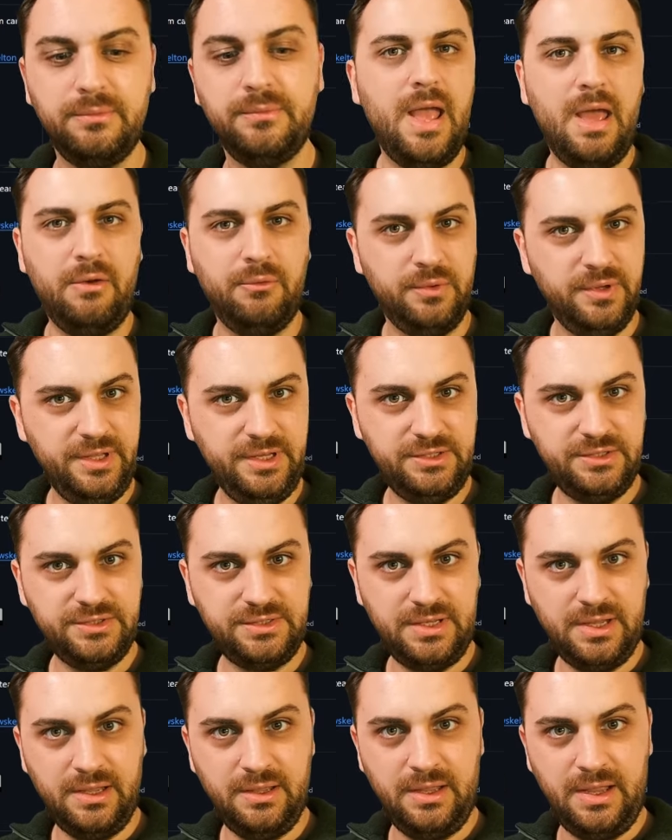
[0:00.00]
And really just
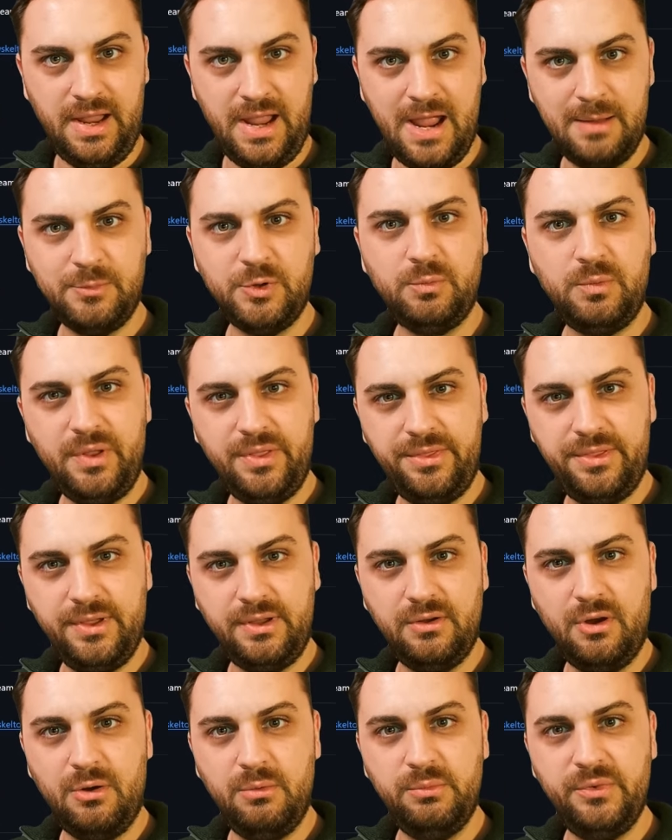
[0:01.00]
to hammer one thing
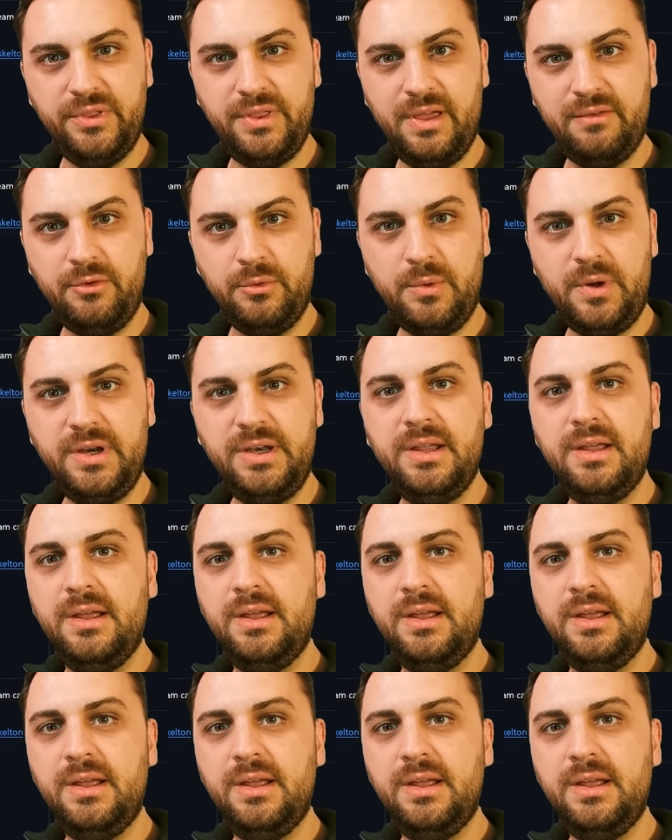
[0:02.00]
home with everyone,